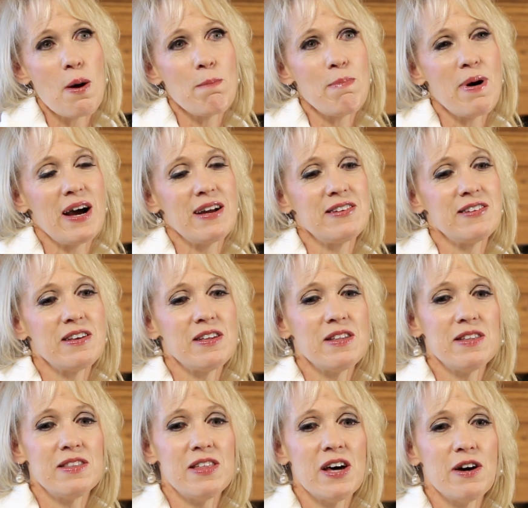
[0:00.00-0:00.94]
But
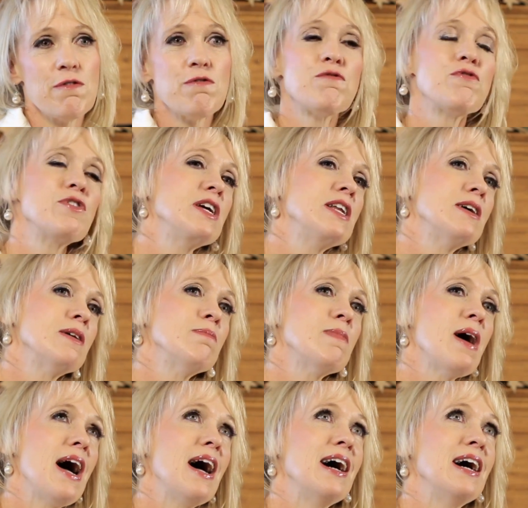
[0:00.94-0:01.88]
the
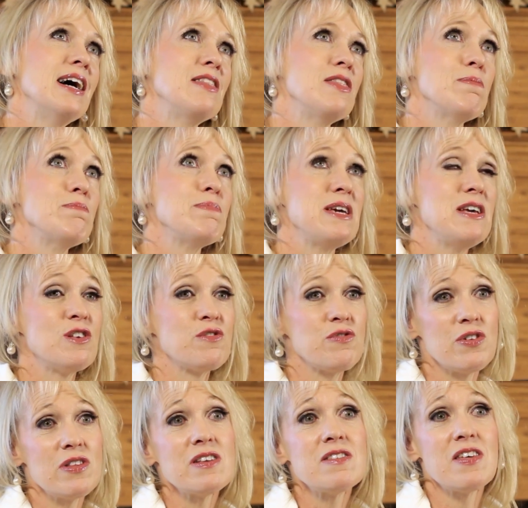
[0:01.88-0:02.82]
freedom and the
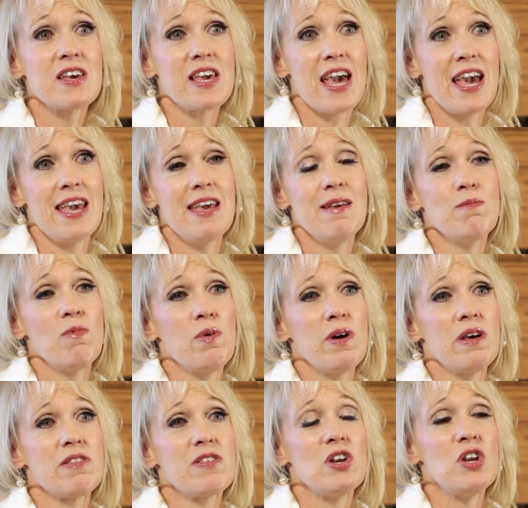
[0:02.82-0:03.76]
peacefulness that came
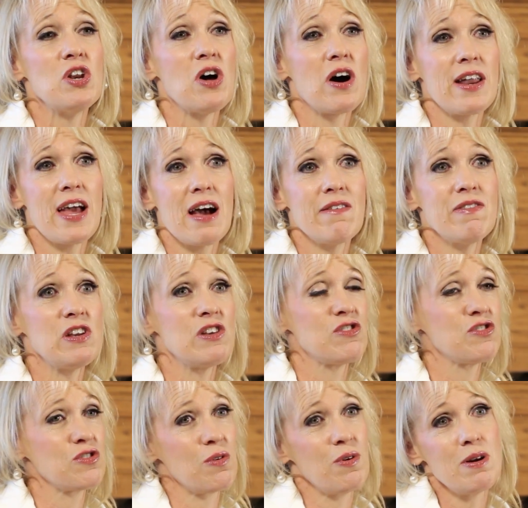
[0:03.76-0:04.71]
with not having to
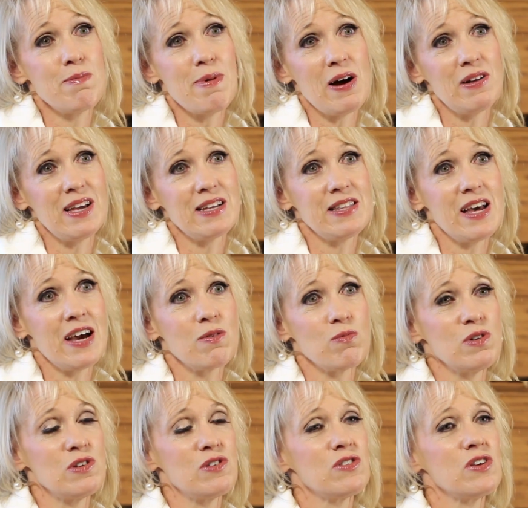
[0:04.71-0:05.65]
scurry about like that
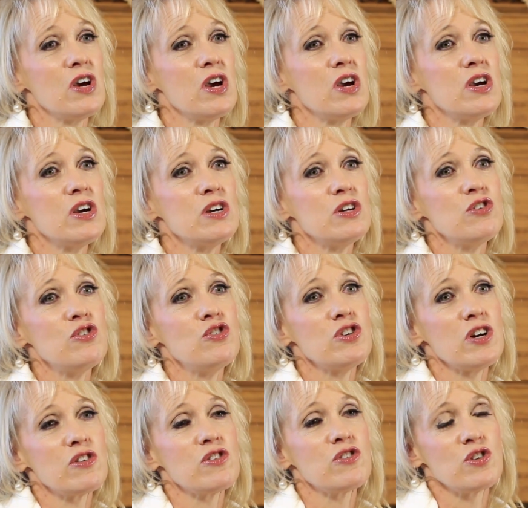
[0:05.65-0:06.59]
was
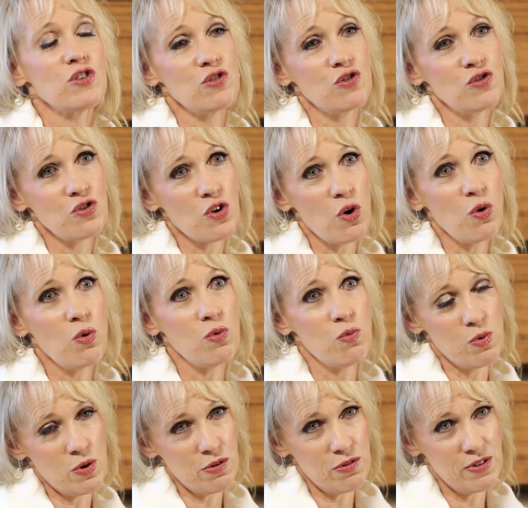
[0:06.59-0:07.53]
just so
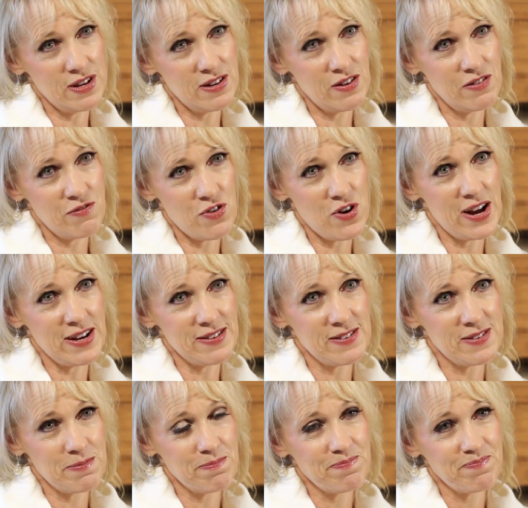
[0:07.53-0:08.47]
worth it for
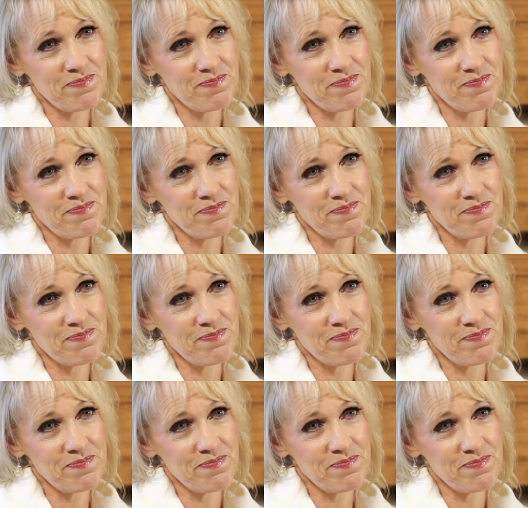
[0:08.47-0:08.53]
us.